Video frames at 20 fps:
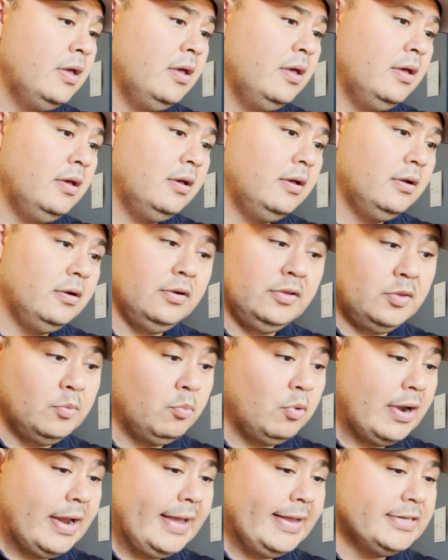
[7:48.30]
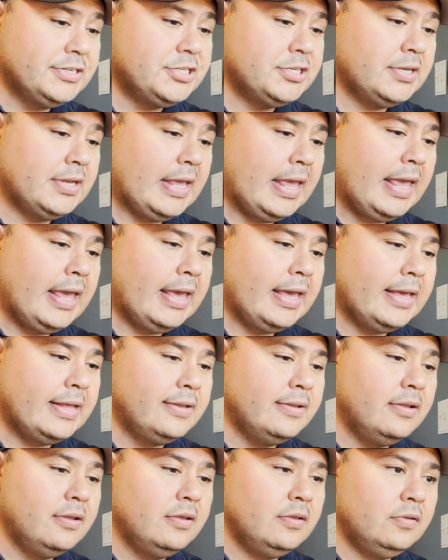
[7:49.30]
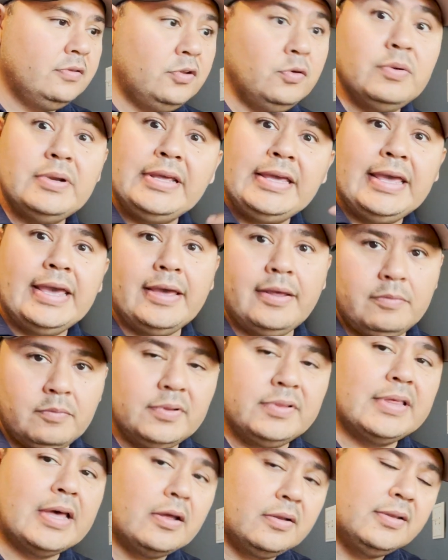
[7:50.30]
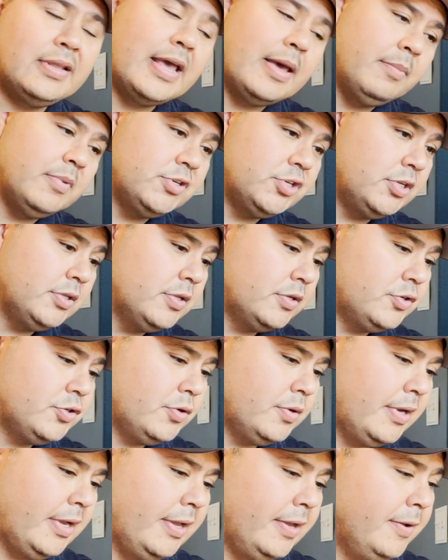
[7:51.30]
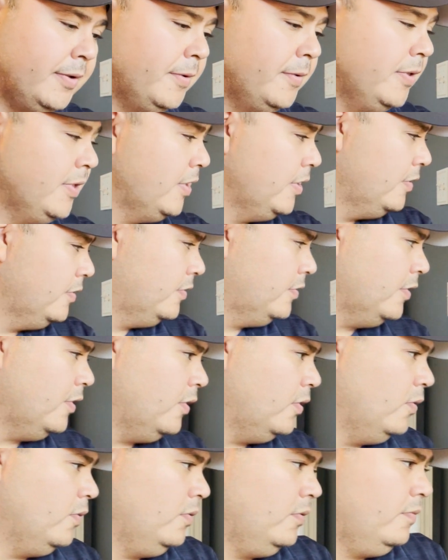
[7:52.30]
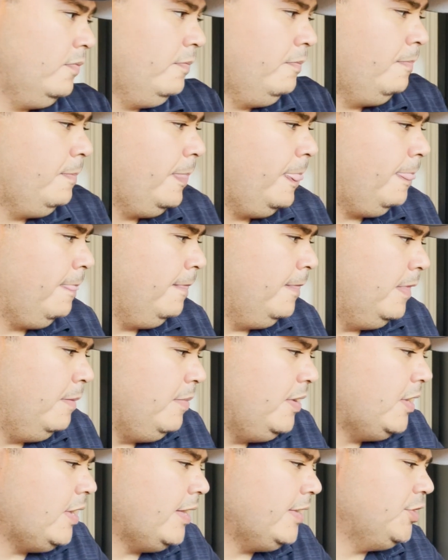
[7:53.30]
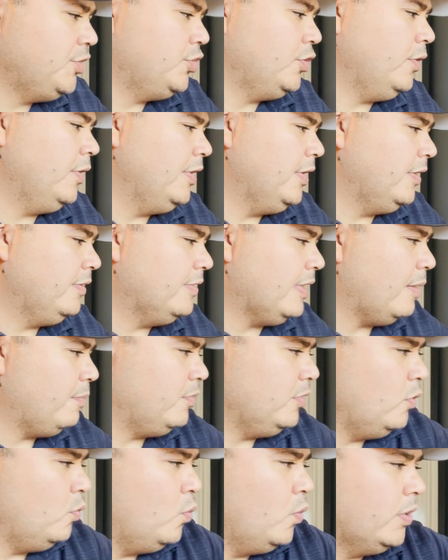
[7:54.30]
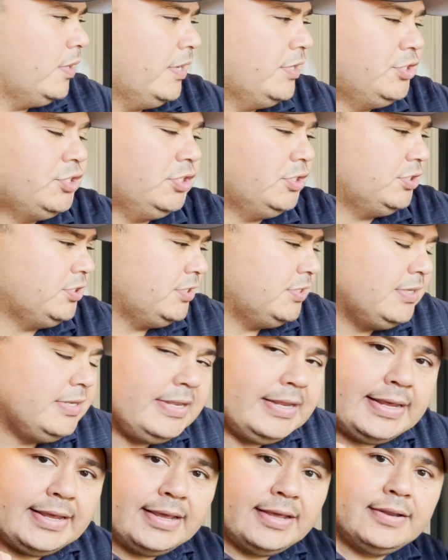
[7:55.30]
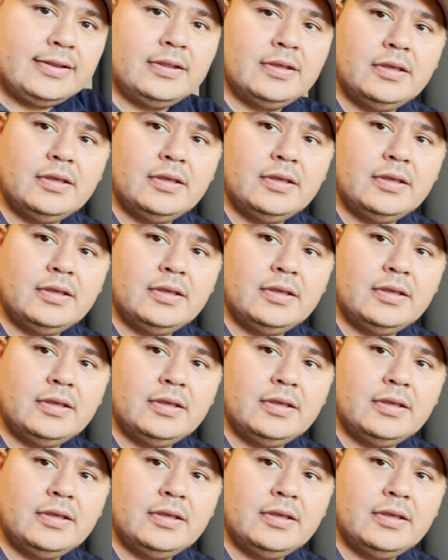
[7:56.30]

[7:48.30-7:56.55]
or the branch and do it again without damaging the tree. So let me kind of show you an example of one I just did.